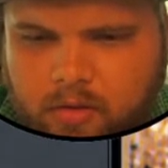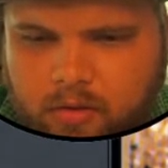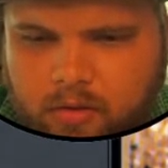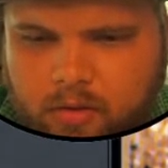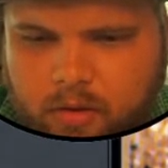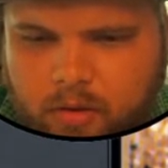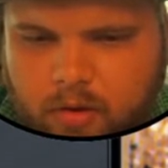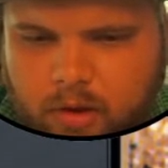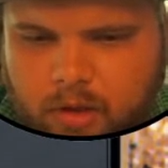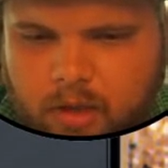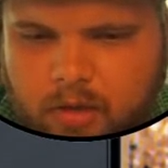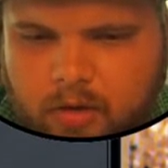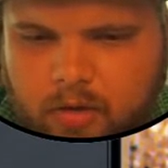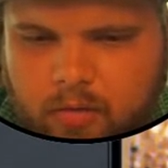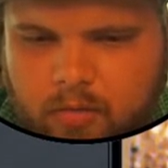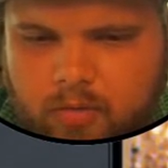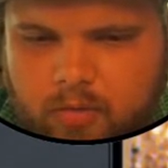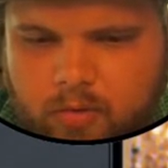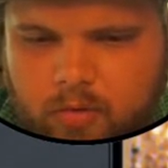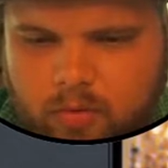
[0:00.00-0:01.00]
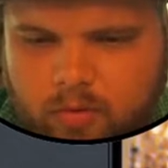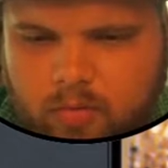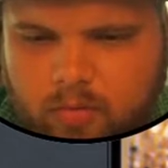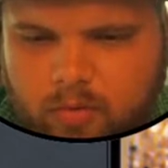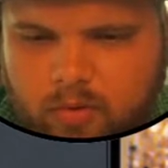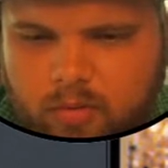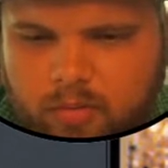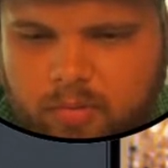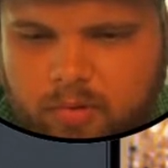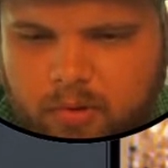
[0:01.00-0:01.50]
Get the Ancient
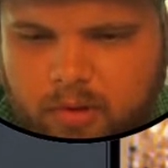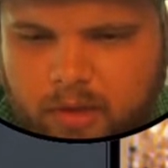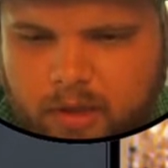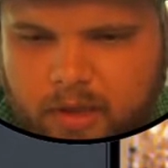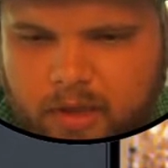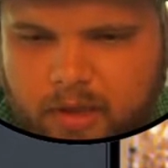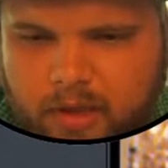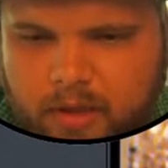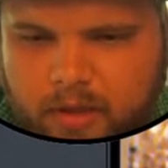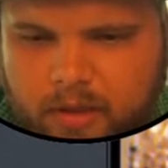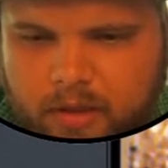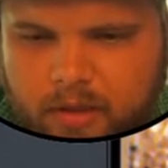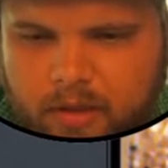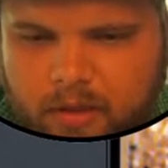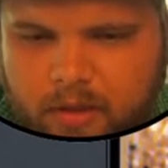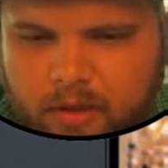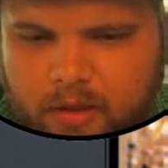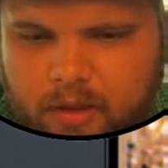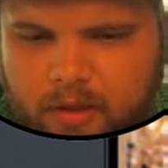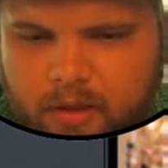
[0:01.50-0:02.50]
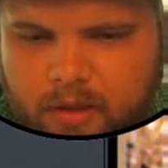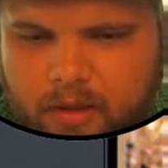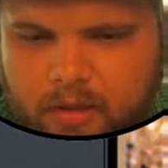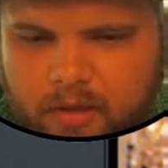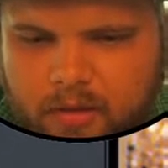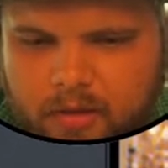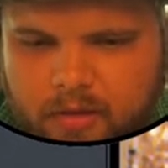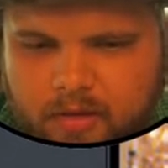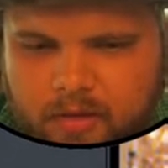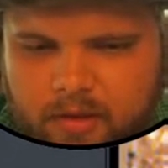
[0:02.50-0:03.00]
Stirrings, which is nice.
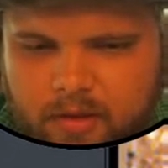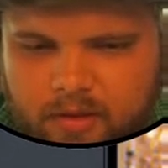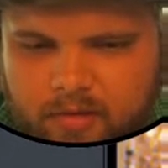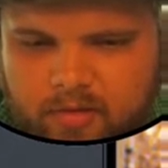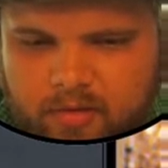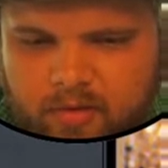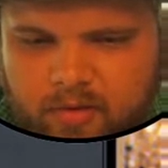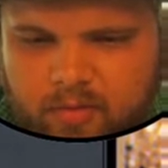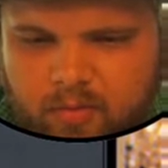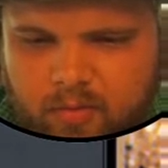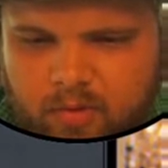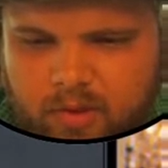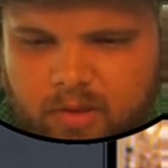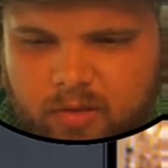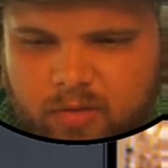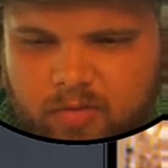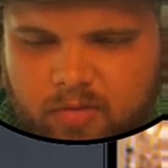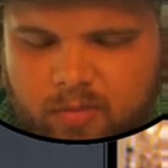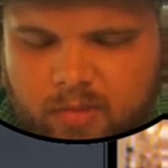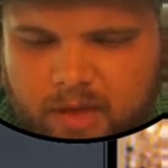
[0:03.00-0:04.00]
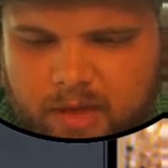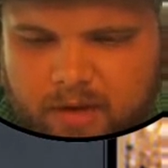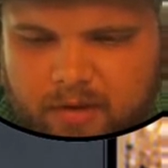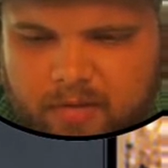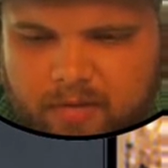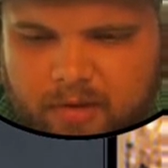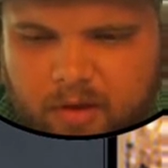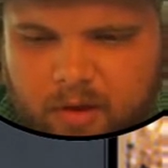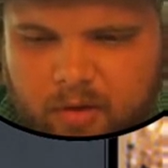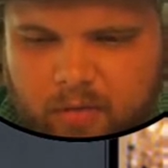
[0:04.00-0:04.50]
And I don't get
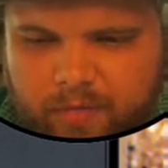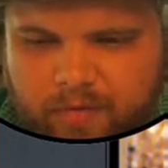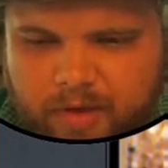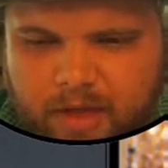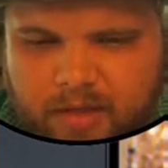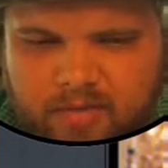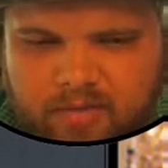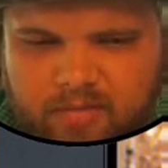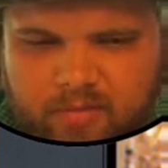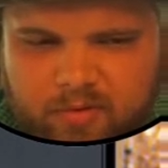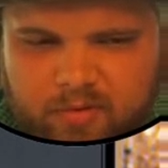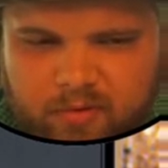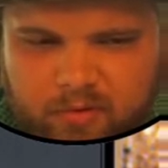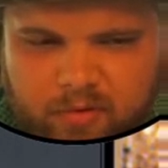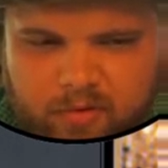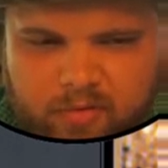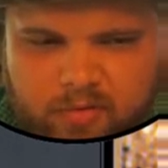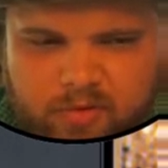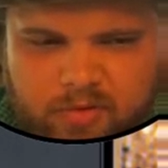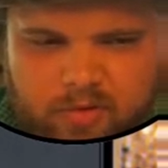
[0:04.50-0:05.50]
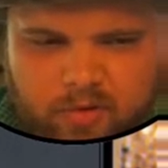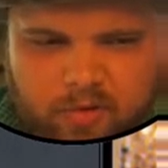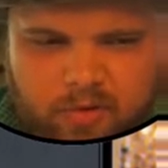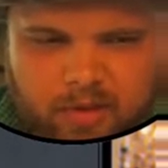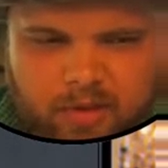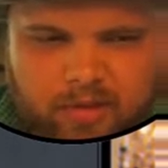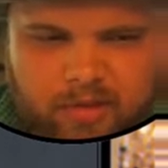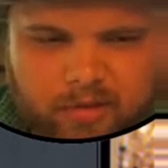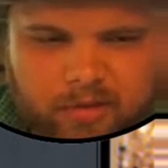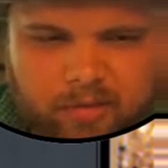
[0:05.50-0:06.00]
Thoughtseize, which is the other useful effect.